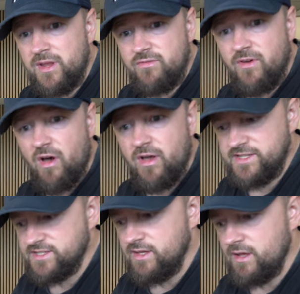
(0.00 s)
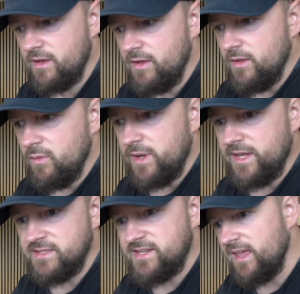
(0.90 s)
advised that we
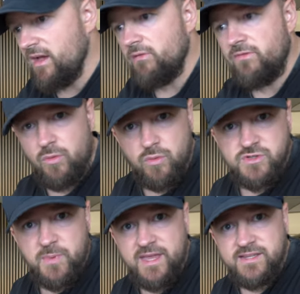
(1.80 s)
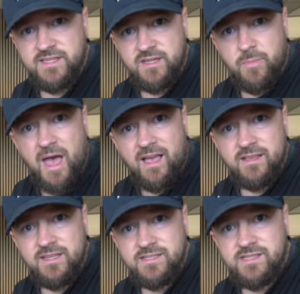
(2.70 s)
can take up floor space in the back
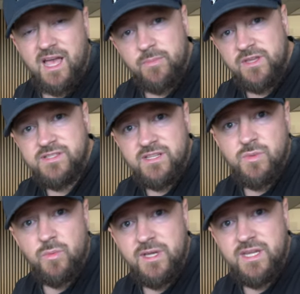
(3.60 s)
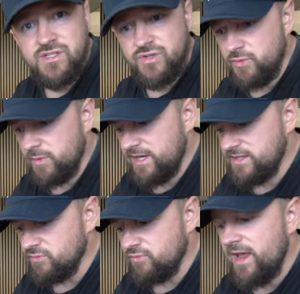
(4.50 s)
and things like that, because that's what we need to do. We
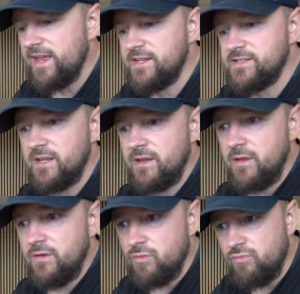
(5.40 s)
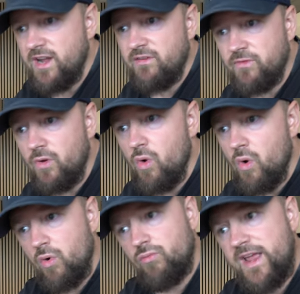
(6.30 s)
need to raise the rear
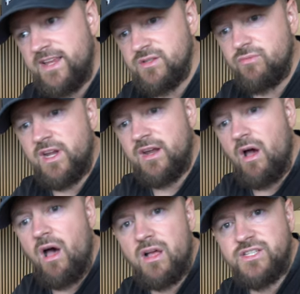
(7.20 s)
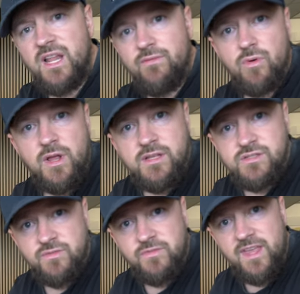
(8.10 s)
floor or raise the rear arch level
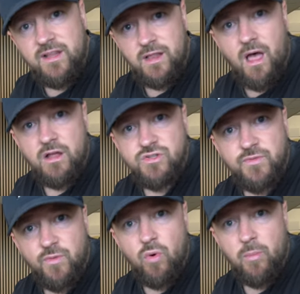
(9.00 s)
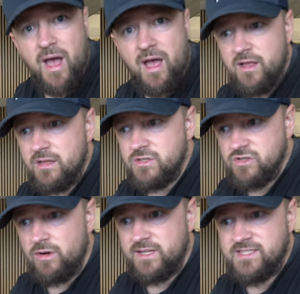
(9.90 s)
to fit large format
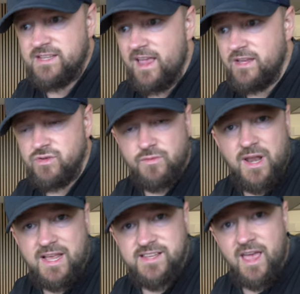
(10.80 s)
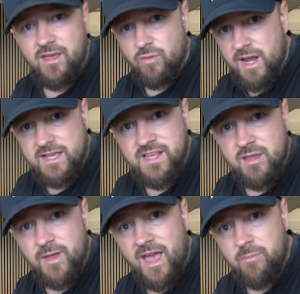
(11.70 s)
solid state sort of class A or class
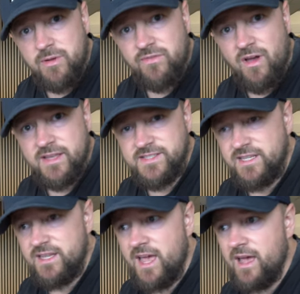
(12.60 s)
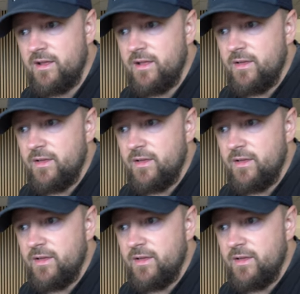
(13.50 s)
AB amplifiers in there.